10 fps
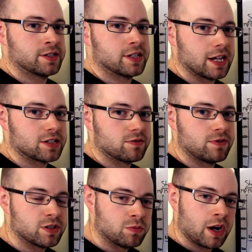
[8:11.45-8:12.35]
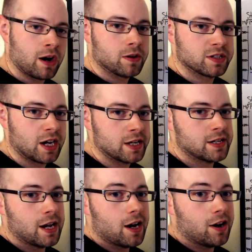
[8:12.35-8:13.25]
And that's the reason why oxides
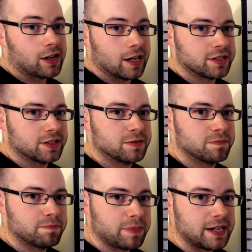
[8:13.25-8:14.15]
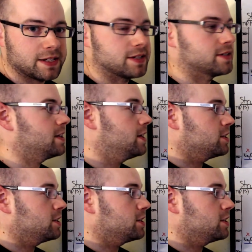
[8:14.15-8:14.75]
are classed as bases,